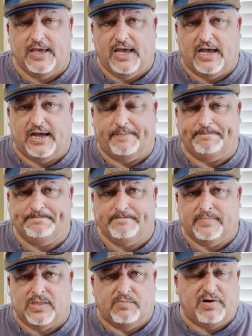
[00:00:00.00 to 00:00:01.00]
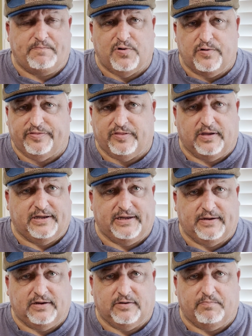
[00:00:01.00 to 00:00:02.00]
But both
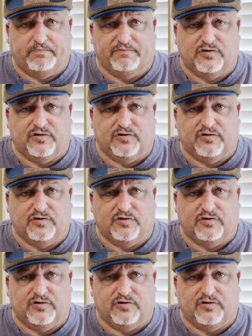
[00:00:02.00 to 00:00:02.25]
are